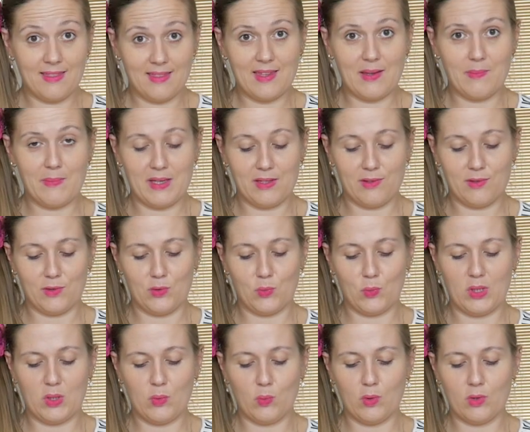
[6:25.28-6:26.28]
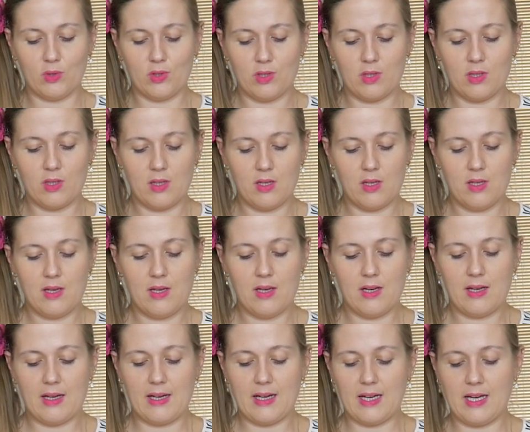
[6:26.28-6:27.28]
the method with water.
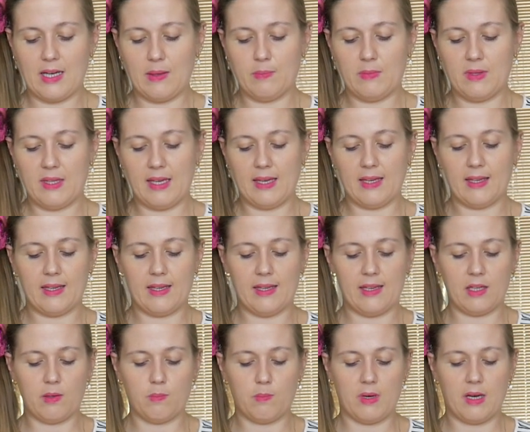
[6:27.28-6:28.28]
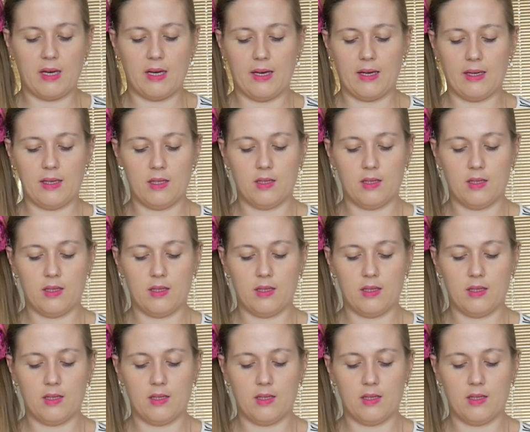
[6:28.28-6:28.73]
I'm taking my